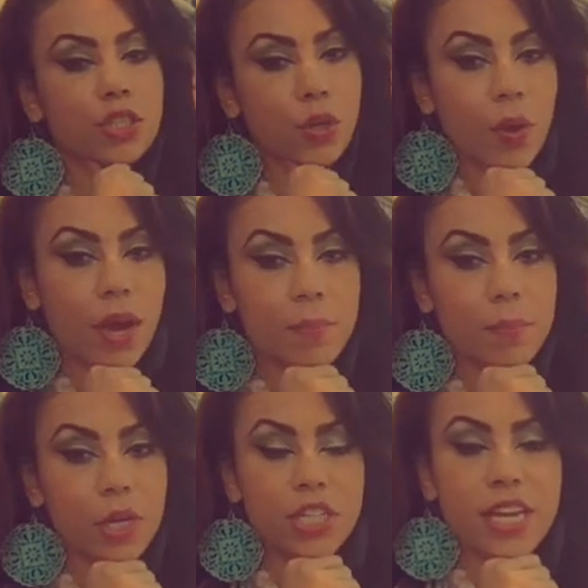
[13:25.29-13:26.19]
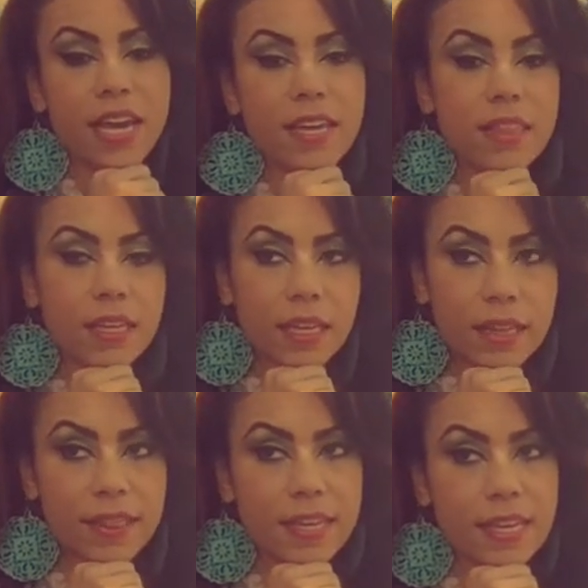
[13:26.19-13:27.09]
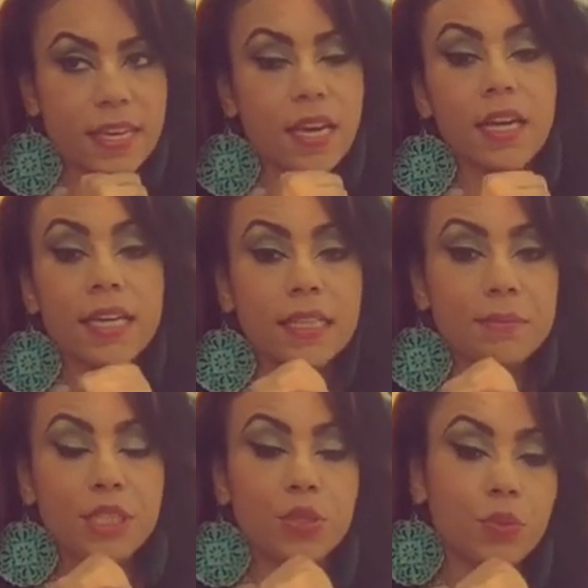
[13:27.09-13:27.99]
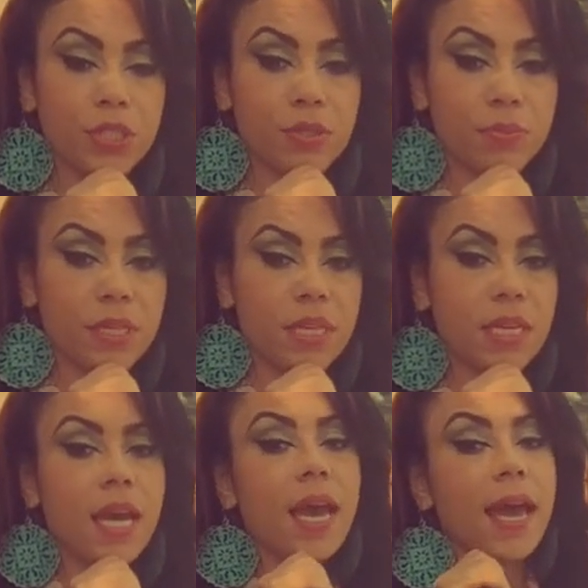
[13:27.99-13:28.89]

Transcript: So on March 8th, the eclipse is going to be